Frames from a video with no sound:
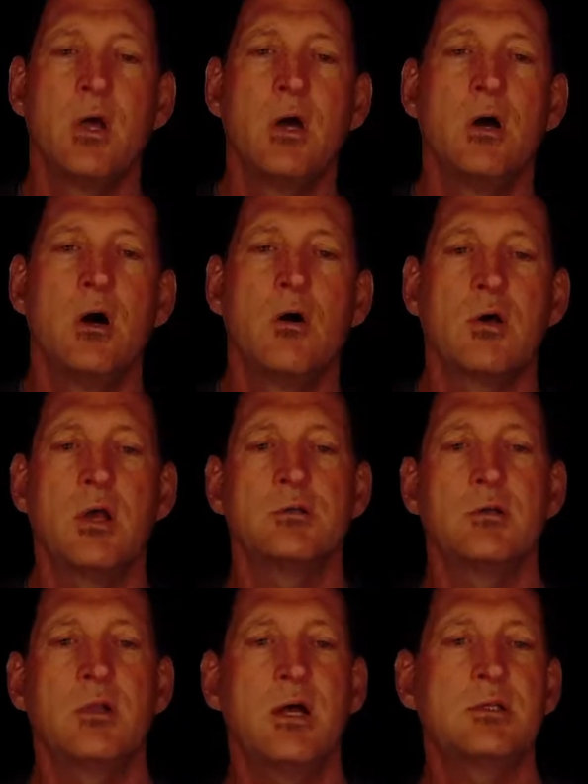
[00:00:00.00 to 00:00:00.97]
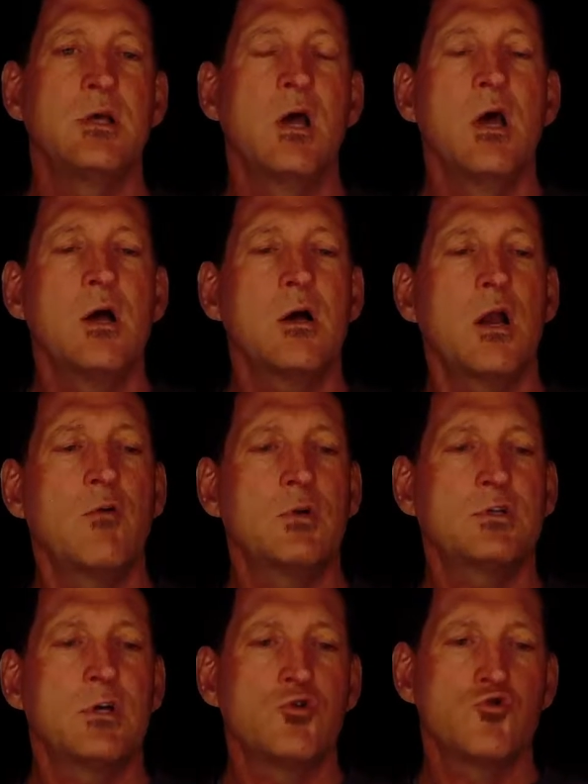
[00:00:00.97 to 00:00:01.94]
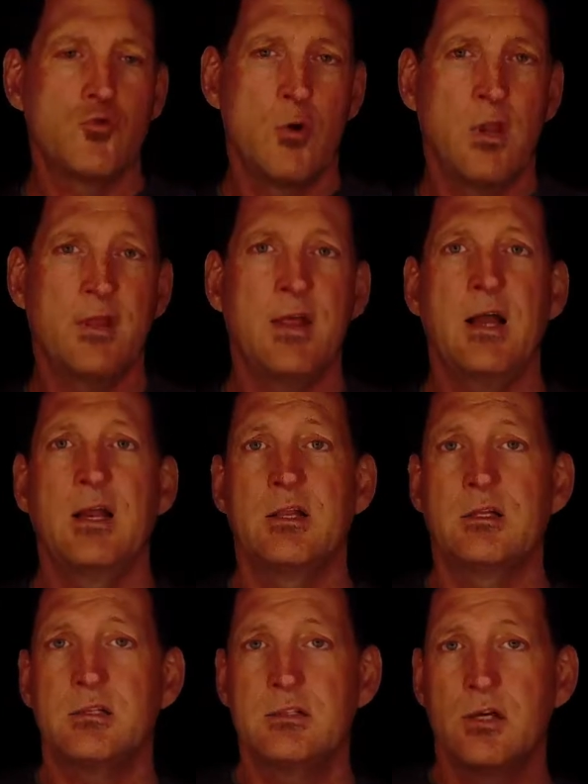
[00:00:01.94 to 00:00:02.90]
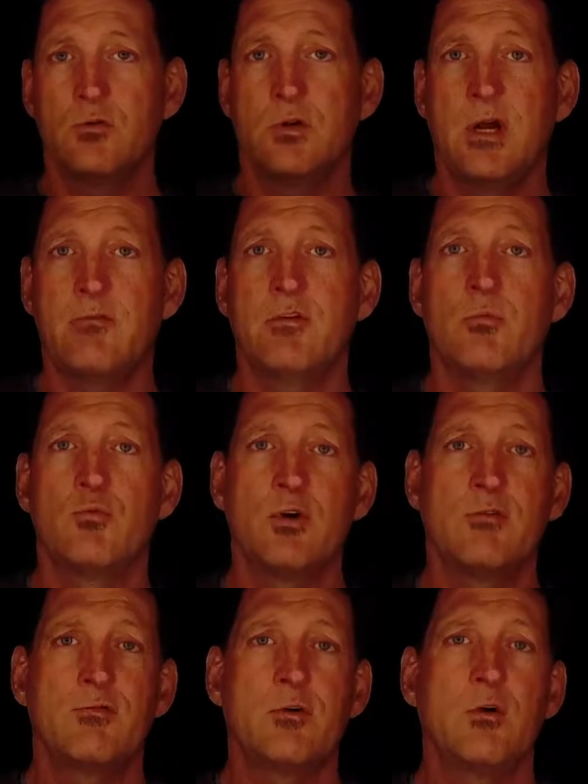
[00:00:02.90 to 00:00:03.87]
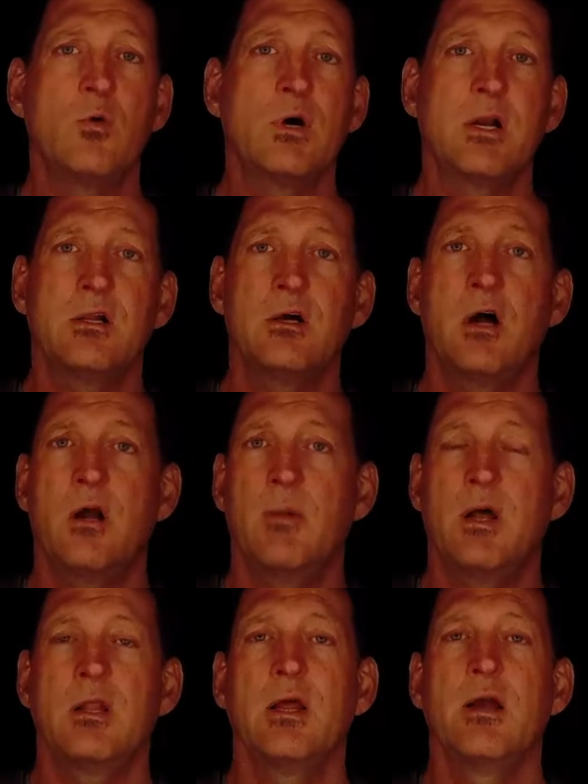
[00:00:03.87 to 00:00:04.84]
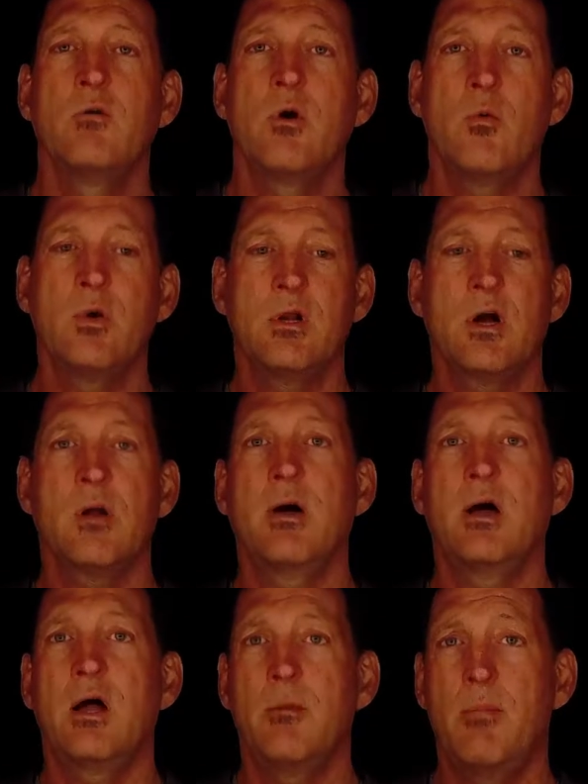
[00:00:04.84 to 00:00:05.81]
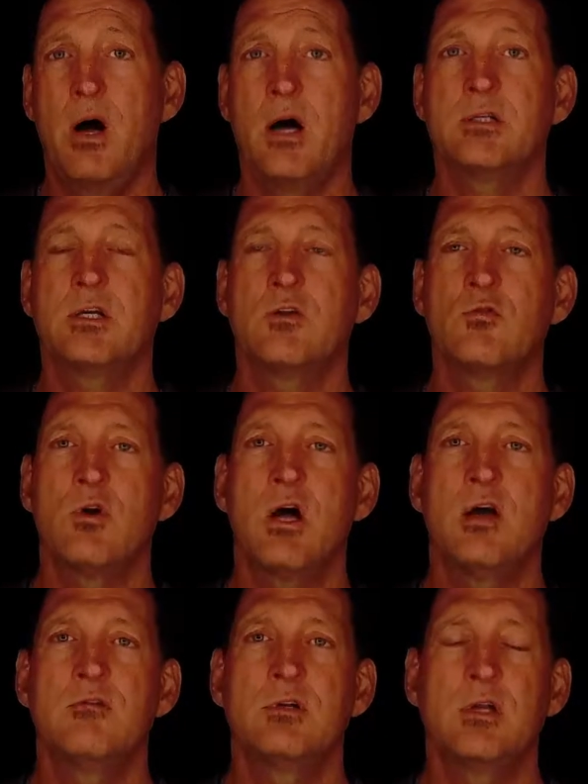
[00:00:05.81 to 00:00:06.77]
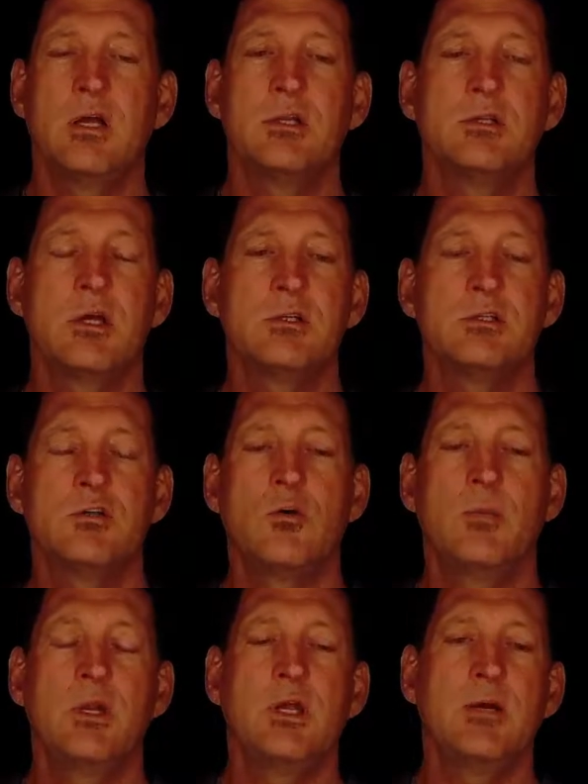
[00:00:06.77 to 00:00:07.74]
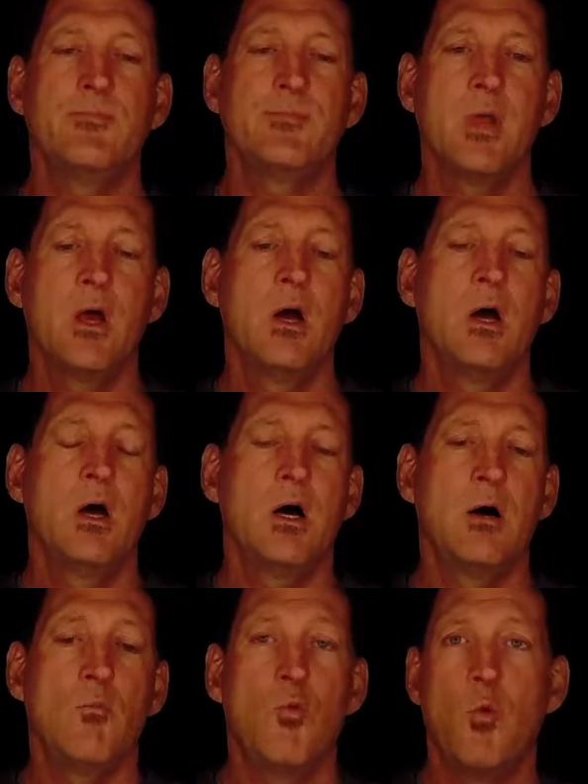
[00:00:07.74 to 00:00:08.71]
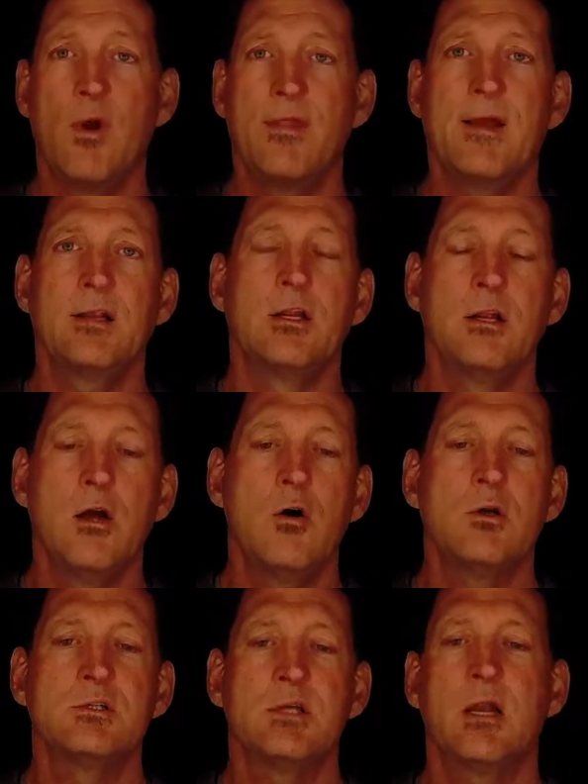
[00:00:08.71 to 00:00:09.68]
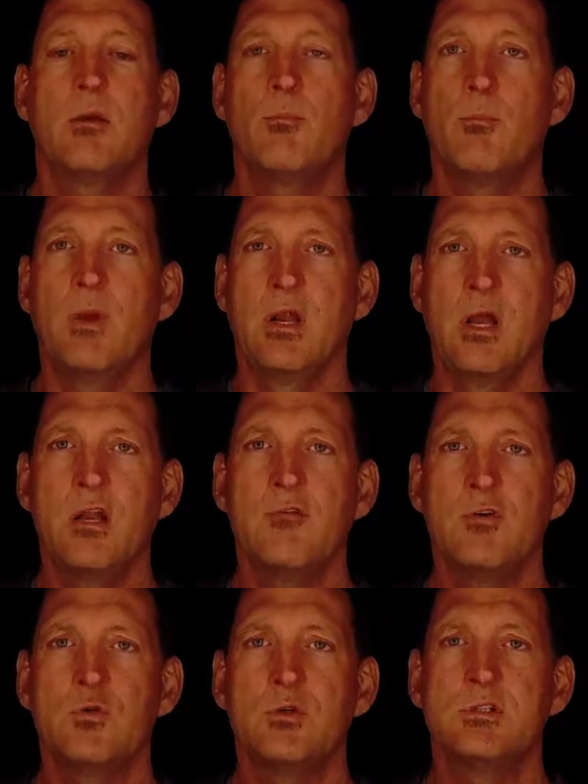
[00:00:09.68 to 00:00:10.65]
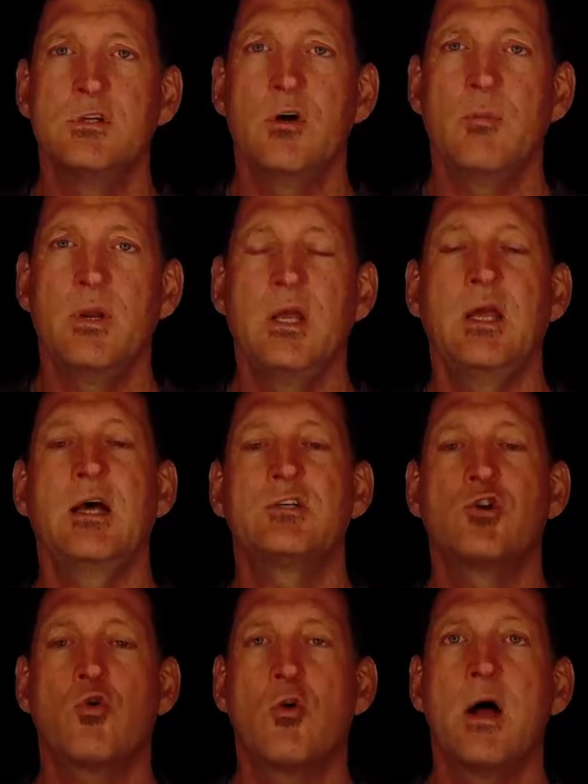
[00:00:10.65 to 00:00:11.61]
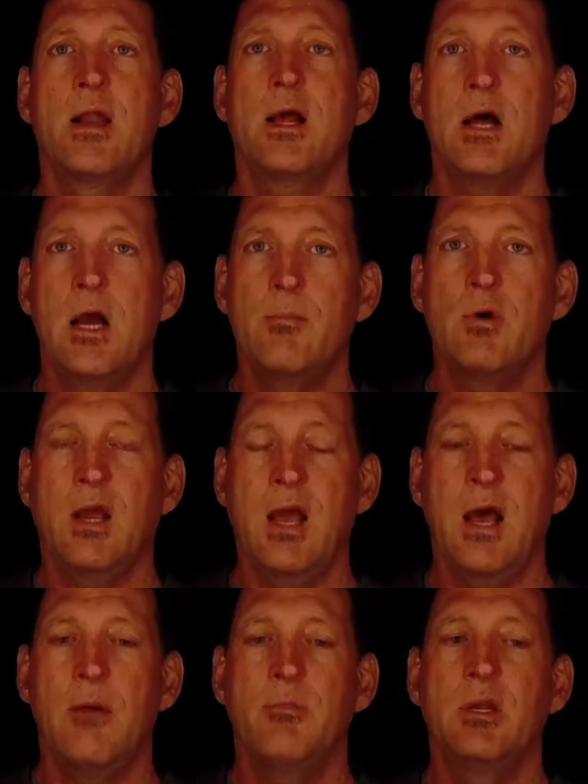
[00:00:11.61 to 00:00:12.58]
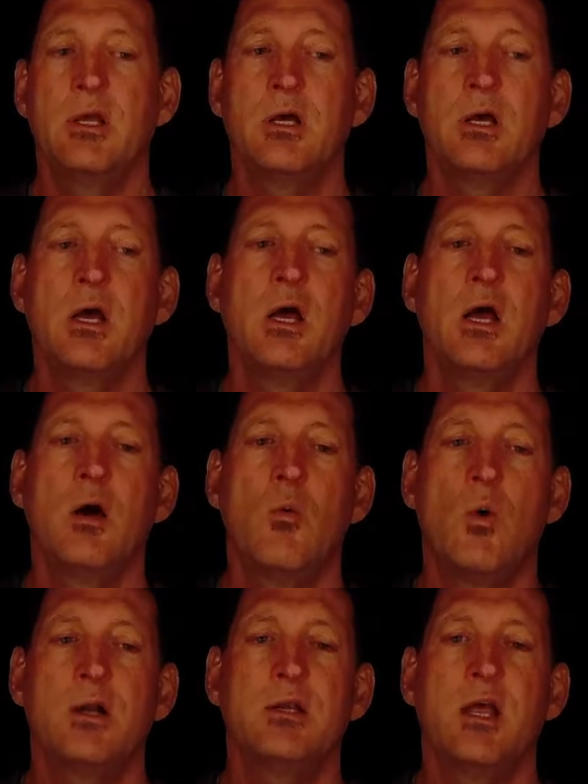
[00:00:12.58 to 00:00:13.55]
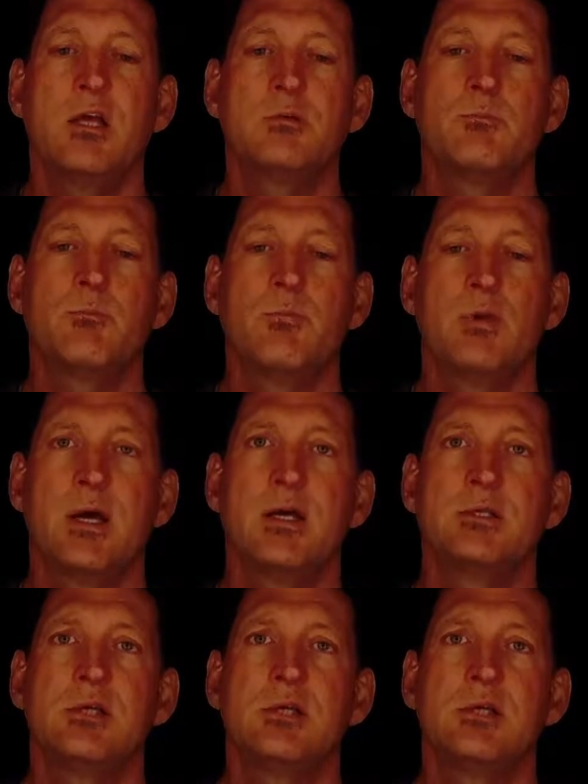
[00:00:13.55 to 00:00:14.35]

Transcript: Okay, so that's kind of what's controlling that at the central level. The peripheral, we're going to talk about later on when we talk about hypoxic drive and COPD. One thing to note is that an individual COPD has chronic hypercapnia, and what takes place